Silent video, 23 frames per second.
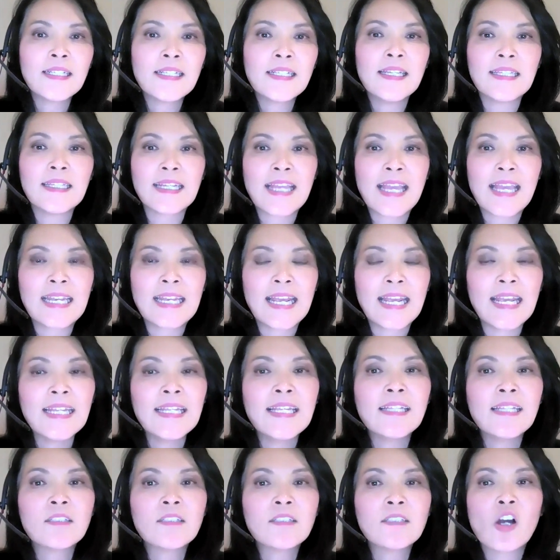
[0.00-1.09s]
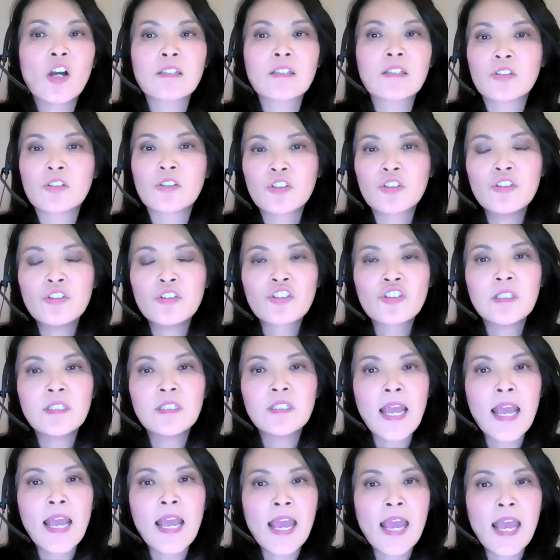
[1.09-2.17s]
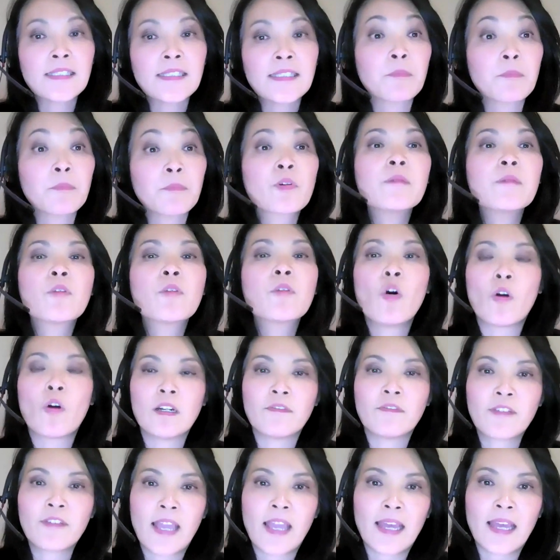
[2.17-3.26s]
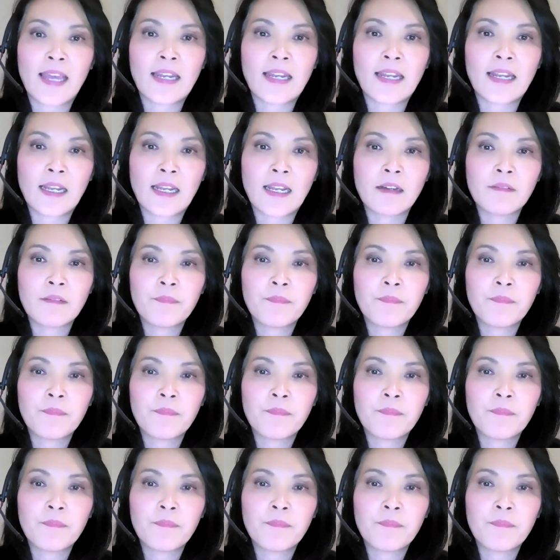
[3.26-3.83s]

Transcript: in the Canadian Constitution and Supreme Court of Canada.